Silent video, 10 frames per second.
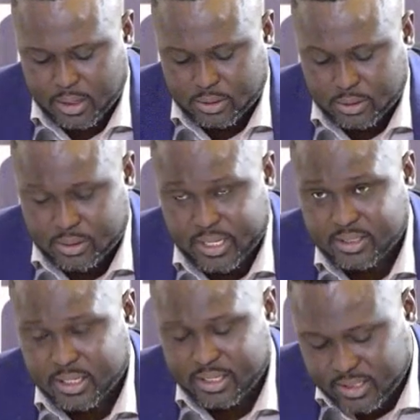It says
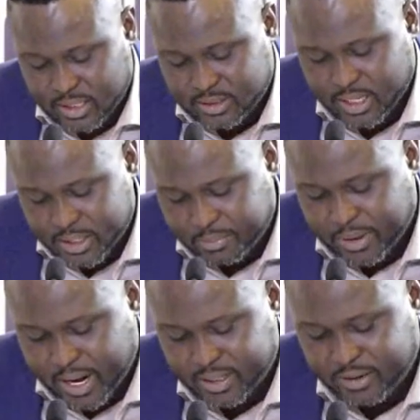that strategic
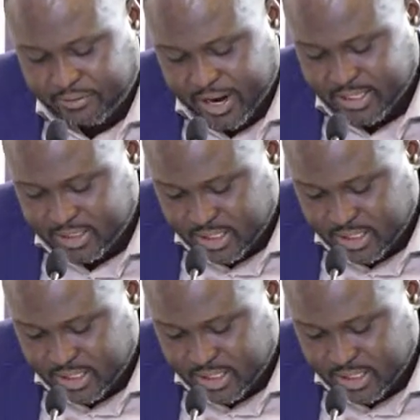plan defines and